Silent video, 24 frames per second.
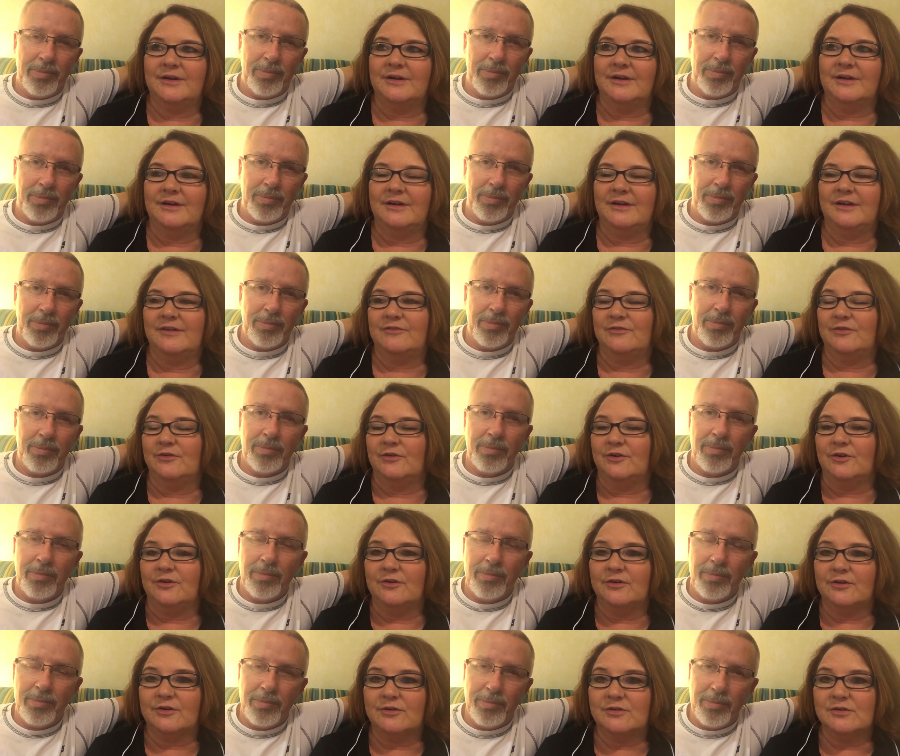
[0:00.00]
Speaker 1: if you're new to
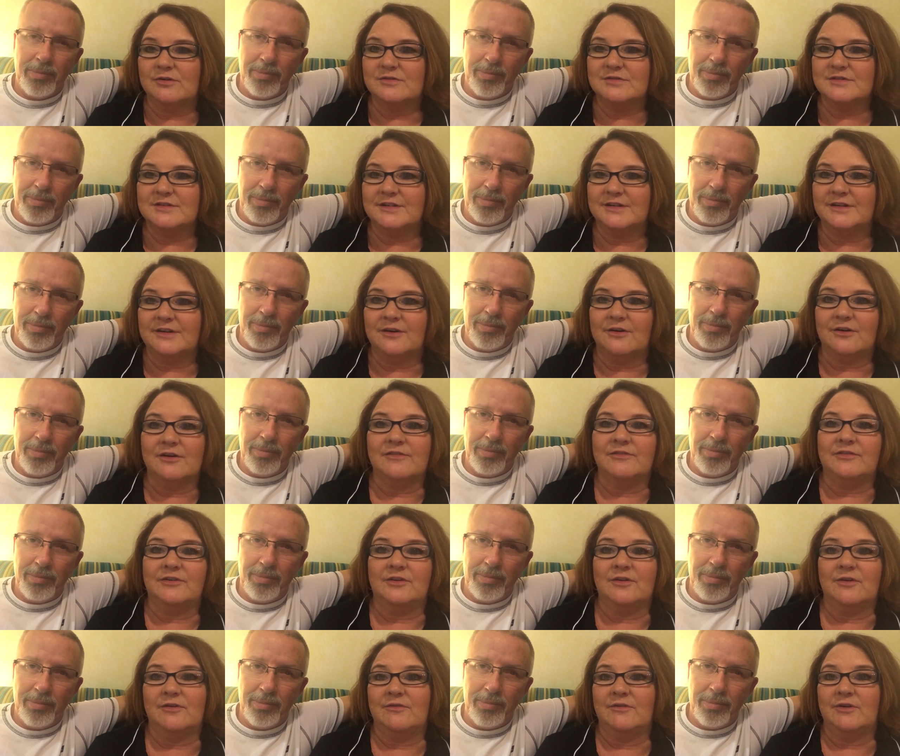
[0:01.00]
cruising or if you
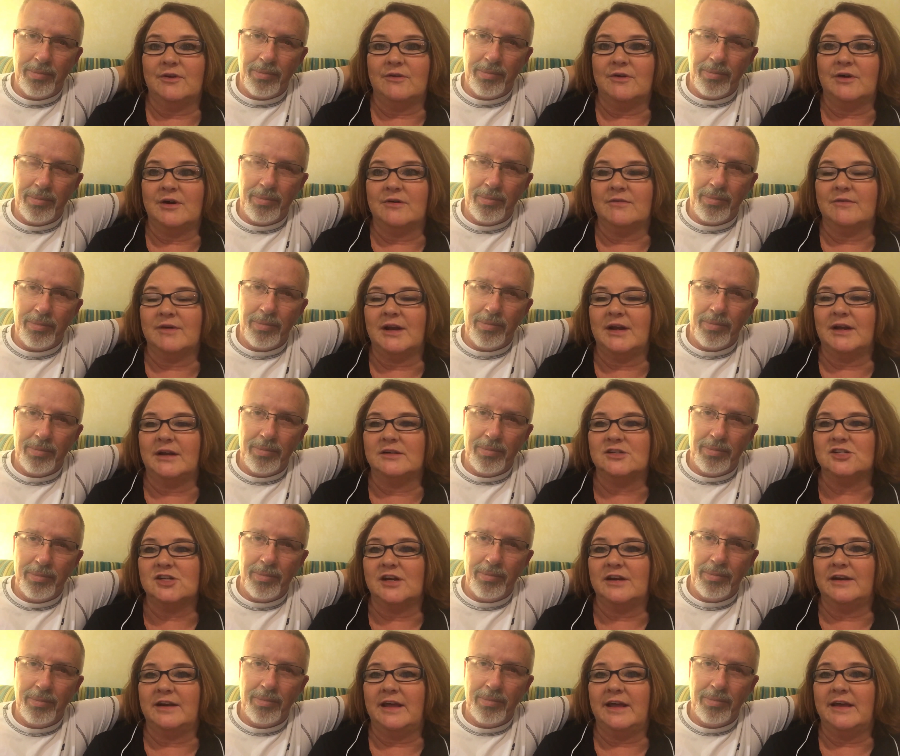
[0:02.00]
don't know already, John
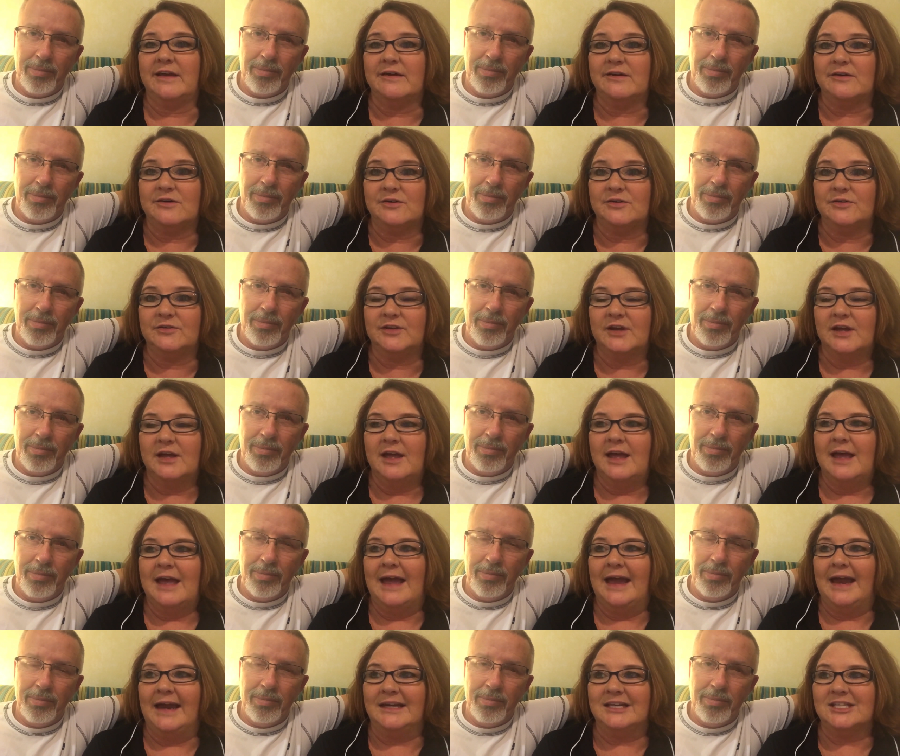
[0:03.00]
Heald,
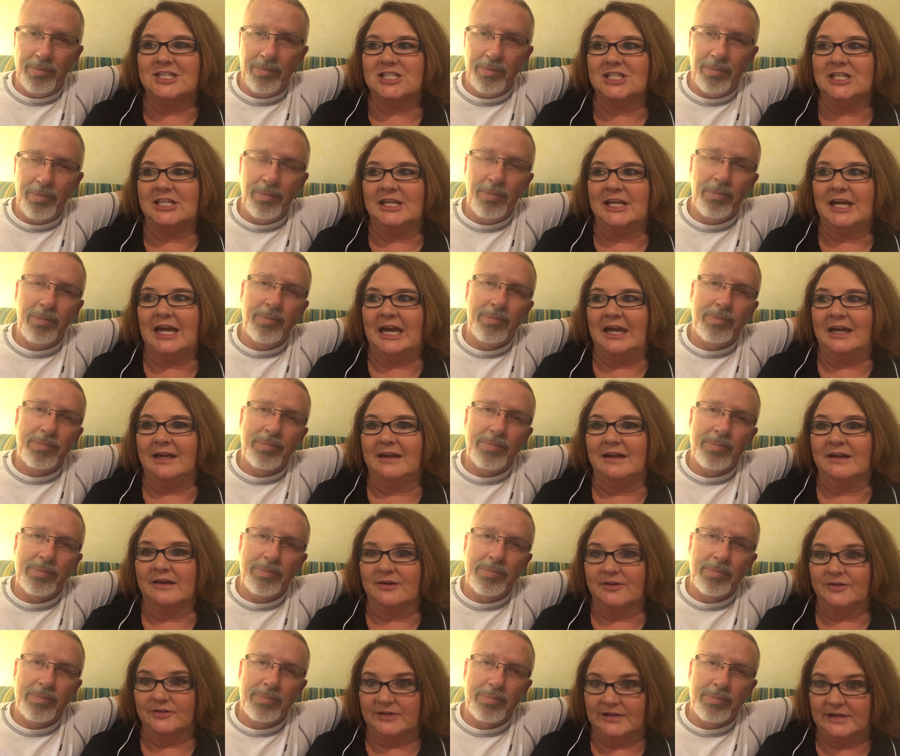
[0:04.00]
H E A L
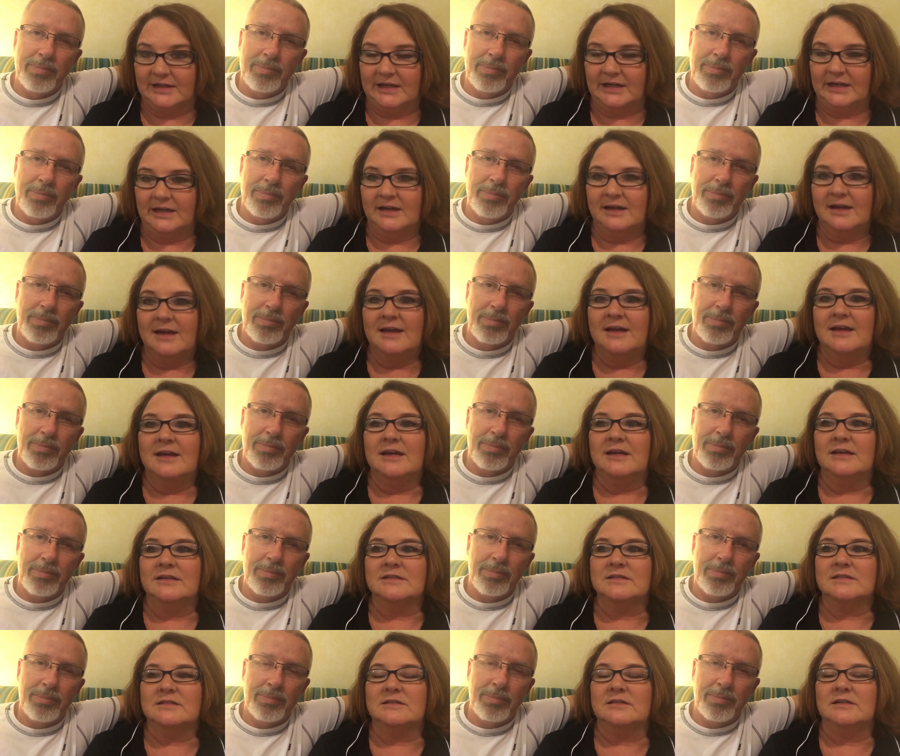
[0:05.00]
D, is
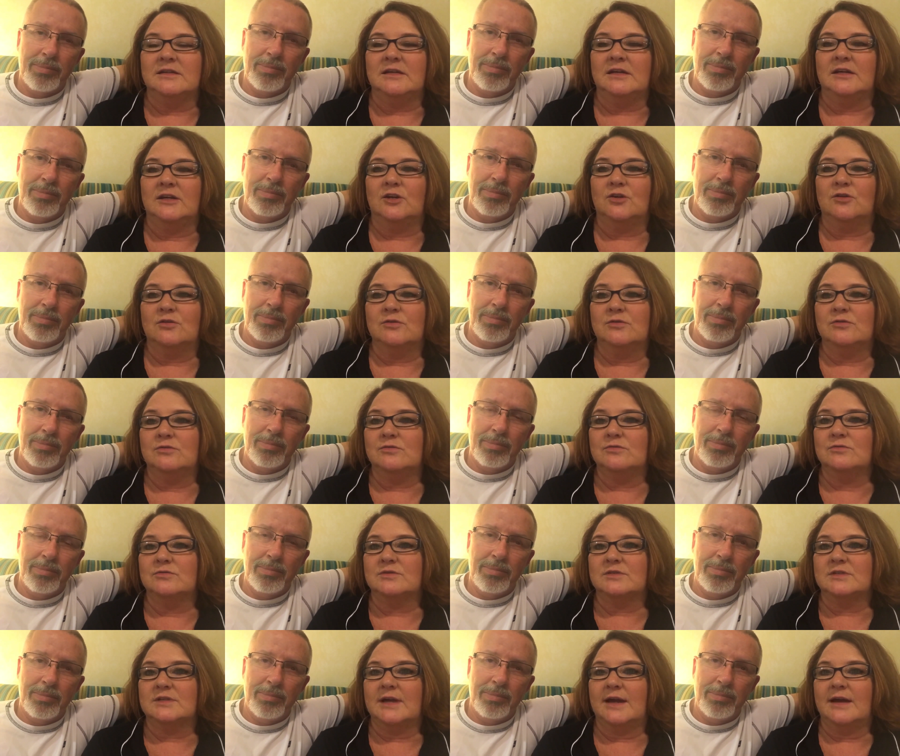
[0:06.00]
the cruise
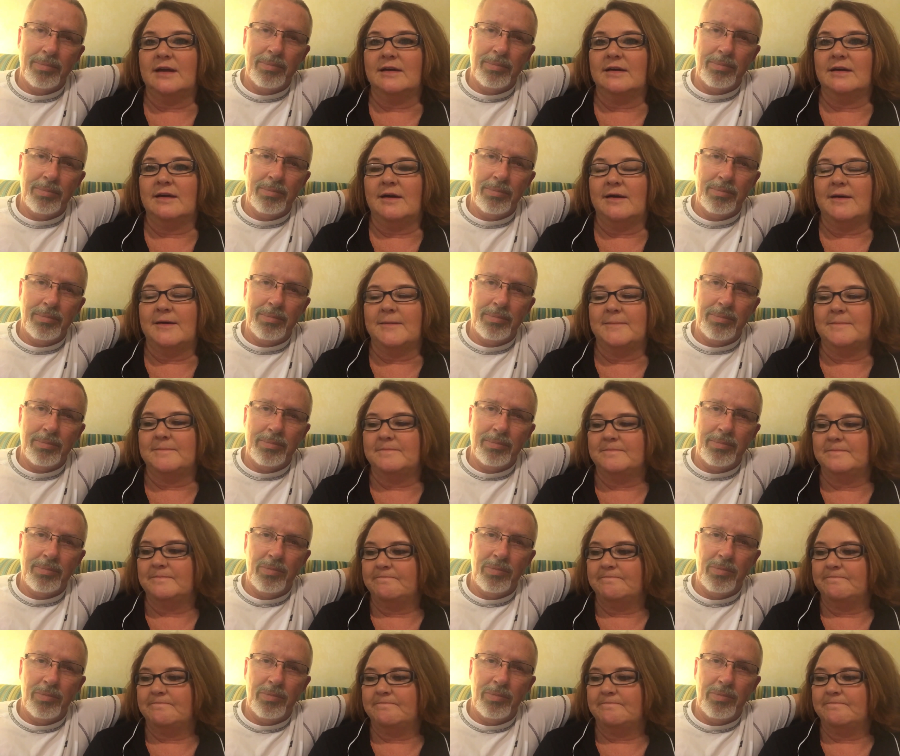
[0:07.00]
um,